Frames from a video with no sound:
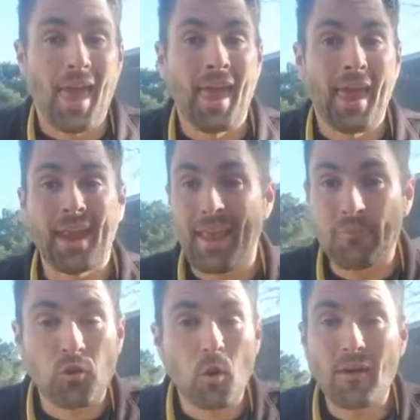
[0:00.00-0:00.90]
And
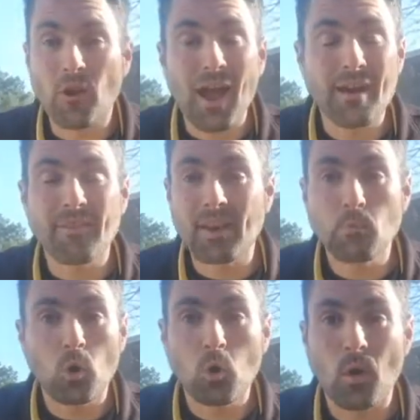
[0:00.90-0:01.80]
if you ever have any
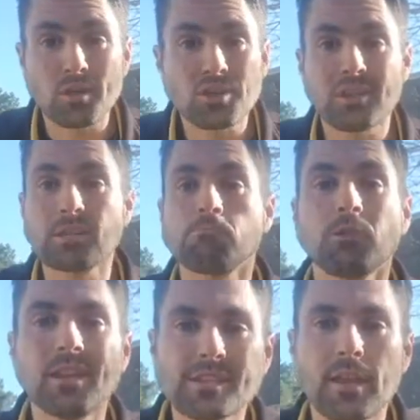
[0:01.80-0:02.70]
more questions,
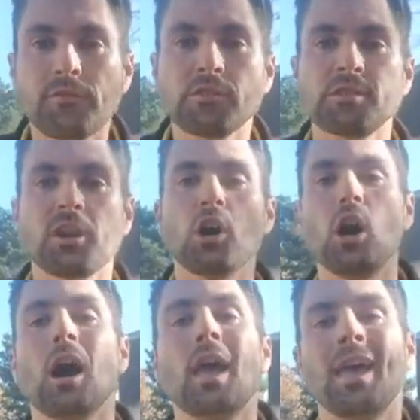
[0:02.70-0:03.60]
please give us a
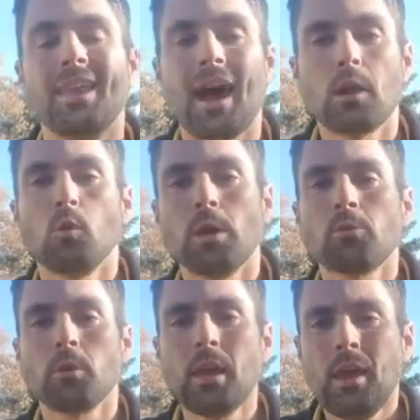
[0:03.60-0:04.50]
call,
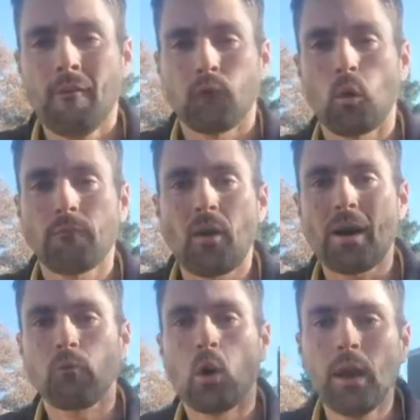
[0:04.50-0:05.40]

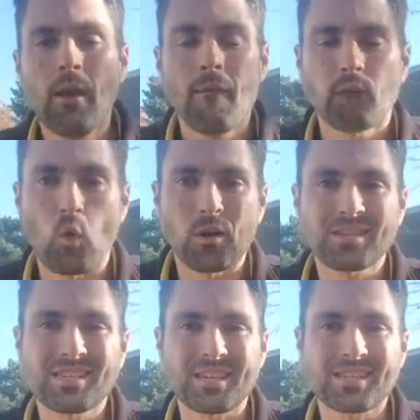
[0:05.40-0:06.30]

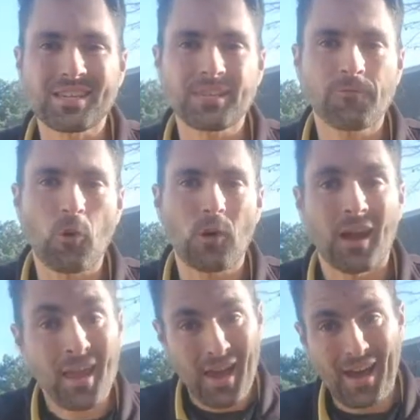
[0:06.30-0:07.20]
913-451-4664.
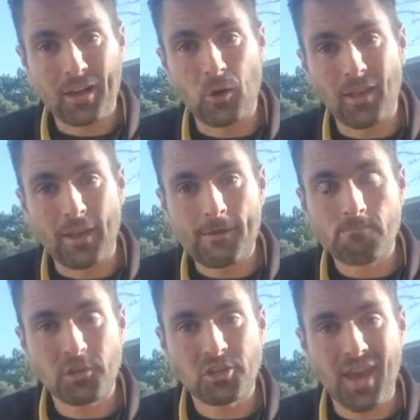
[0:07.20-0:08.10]
I greatly
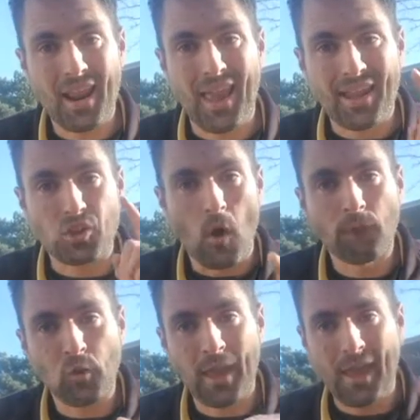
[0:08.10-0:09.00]
appreciate it. And
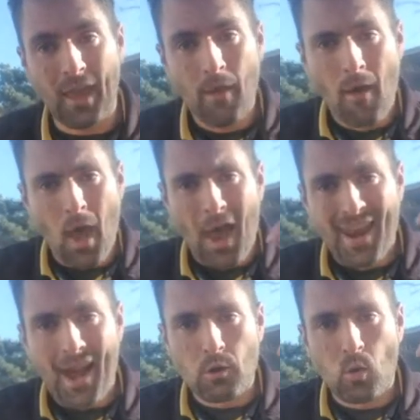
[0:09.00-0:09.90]
don't forget,
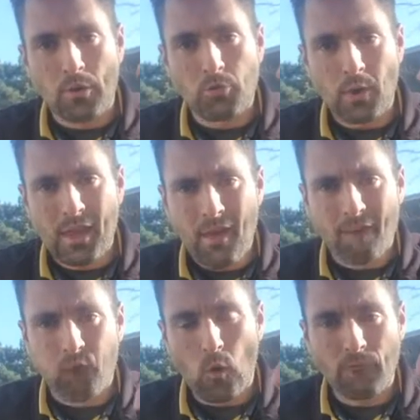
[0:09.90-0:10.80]

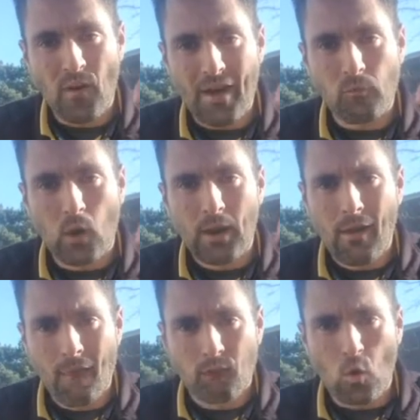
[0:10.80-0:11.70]

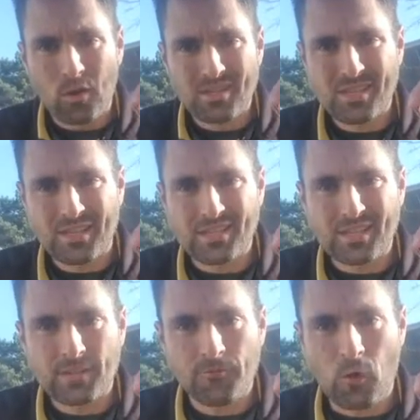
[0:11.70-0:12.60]

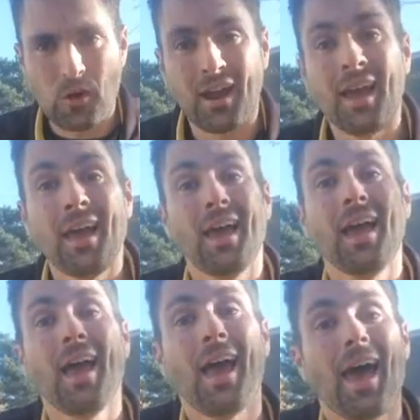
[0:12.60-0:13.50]
913-451-4664.
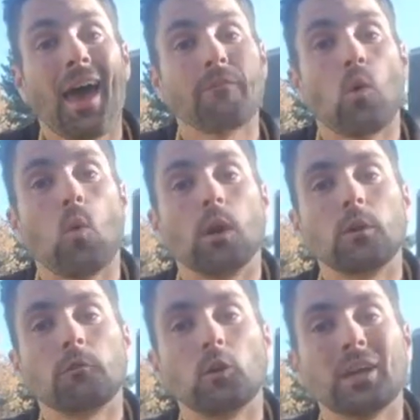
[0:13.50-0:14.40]
Have a
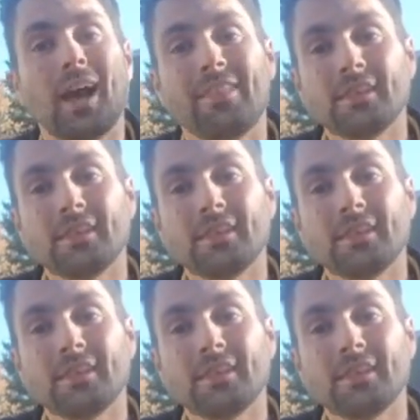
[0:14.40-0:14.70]
wonderful day.